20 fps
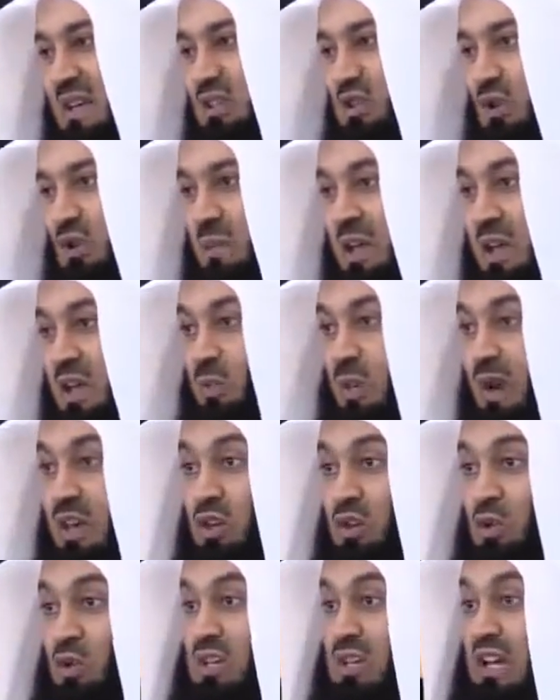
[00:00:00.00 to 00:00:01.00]
So
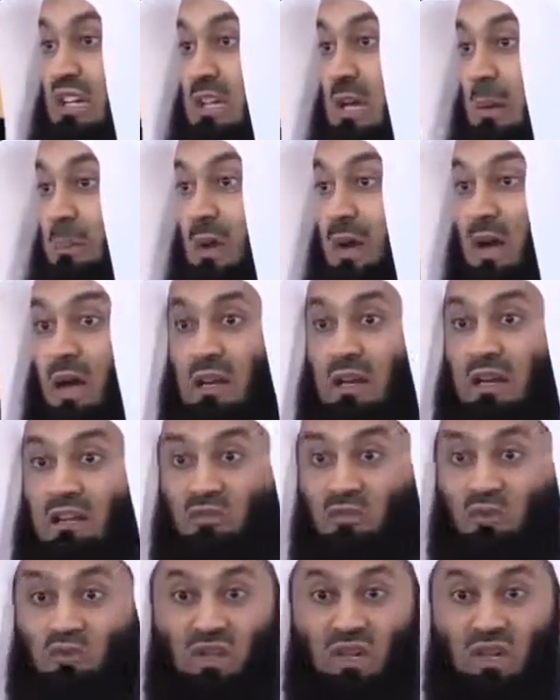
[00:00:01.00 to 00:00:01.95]
when you get up early for